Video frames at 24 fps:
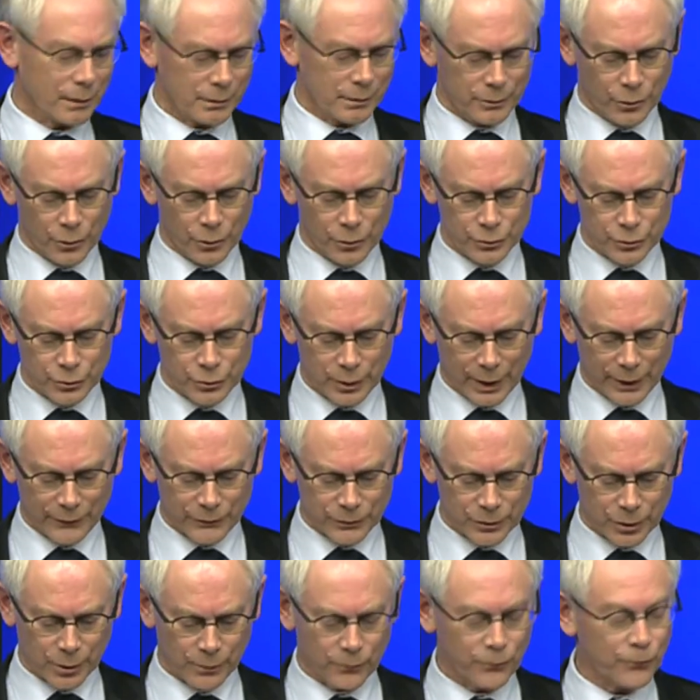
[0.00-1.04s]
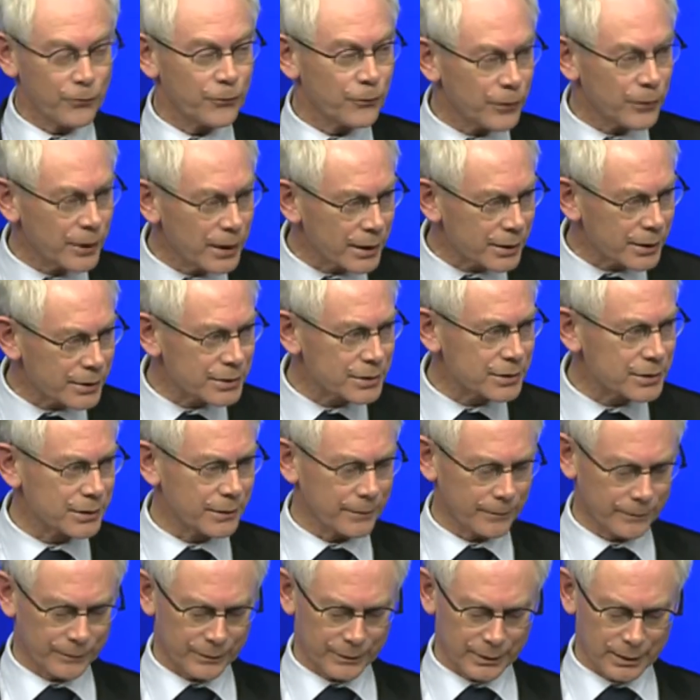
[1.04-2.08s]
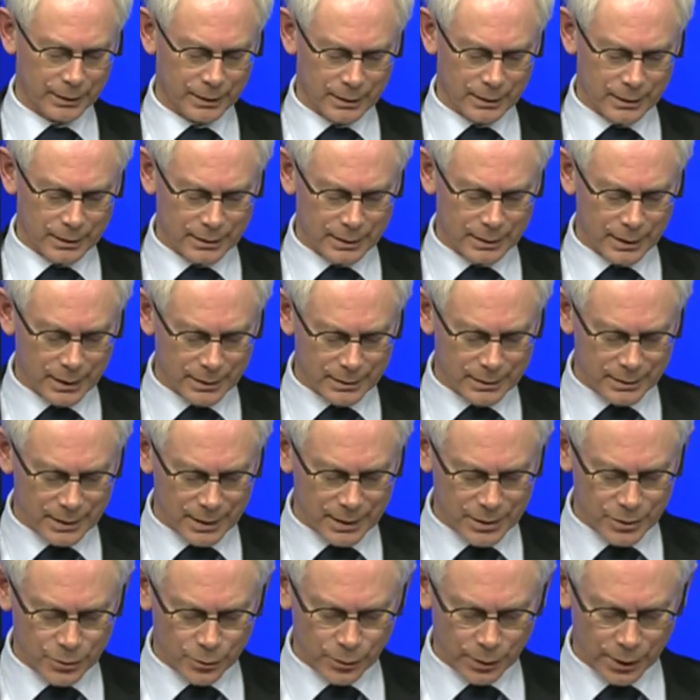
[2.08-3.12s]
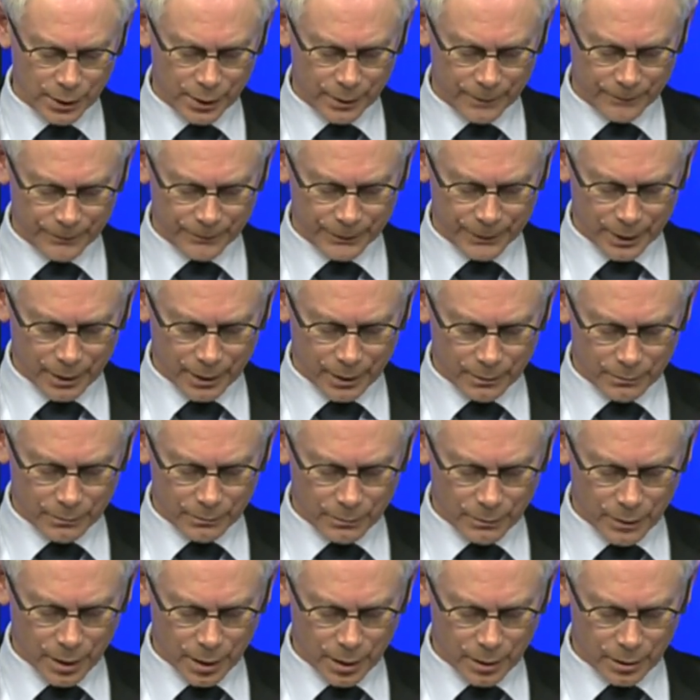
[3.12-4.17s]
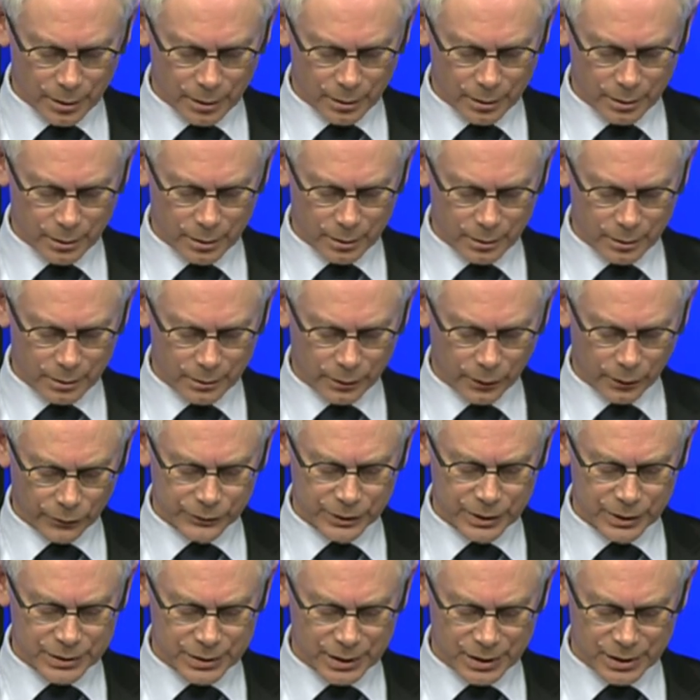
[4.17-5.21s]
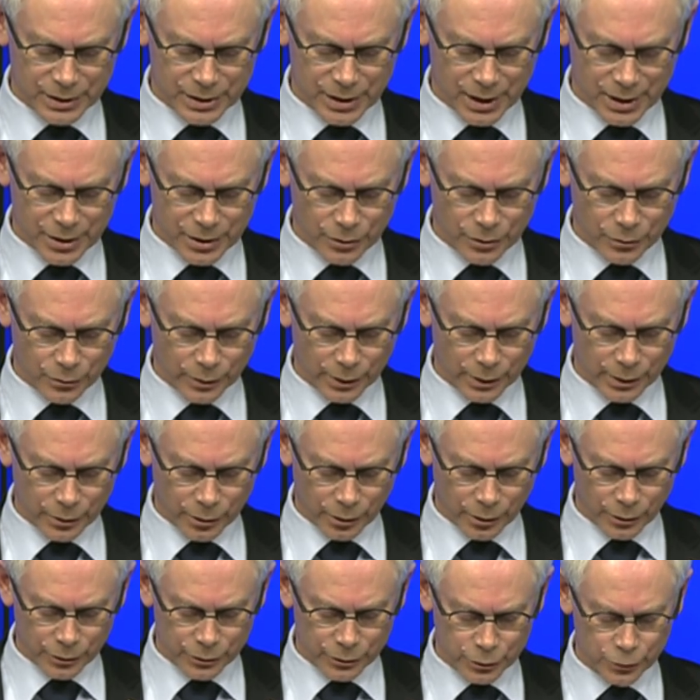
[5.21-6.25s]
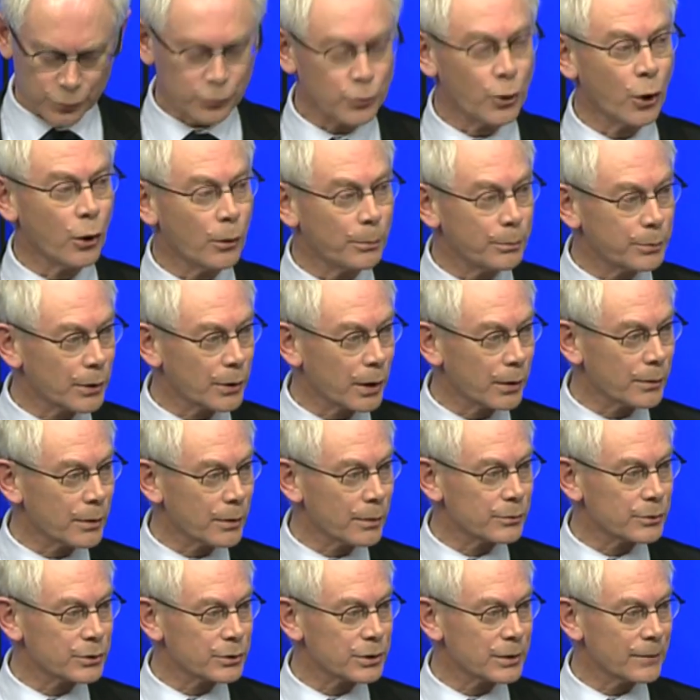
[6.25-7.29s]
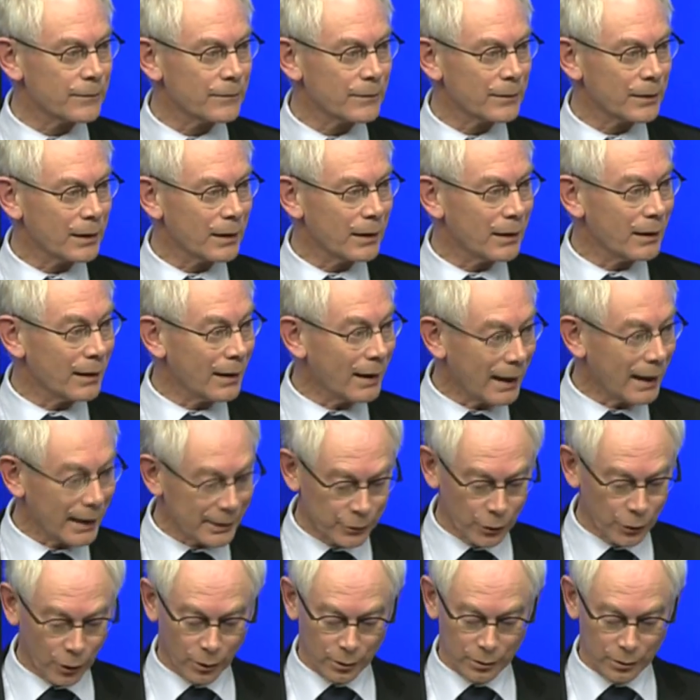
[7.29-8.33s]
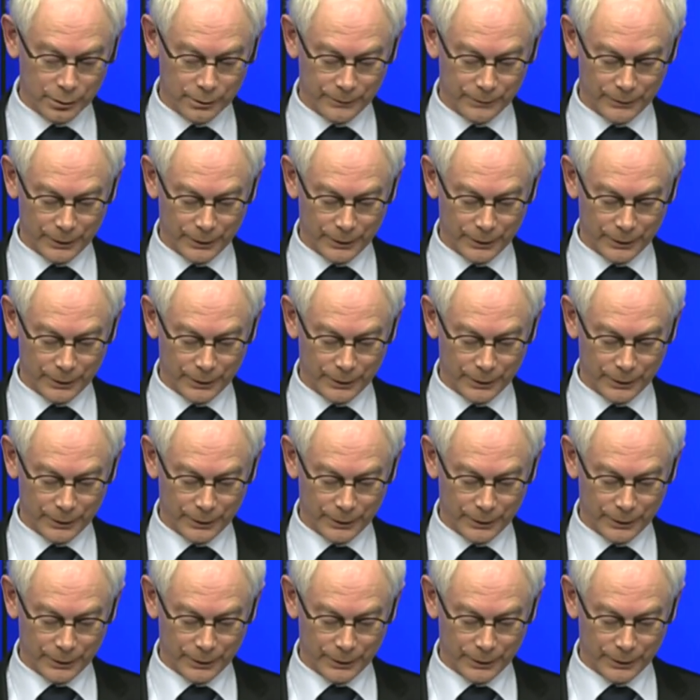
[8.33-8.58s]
those who have some fears that this will, of this accession will cause no problems at all.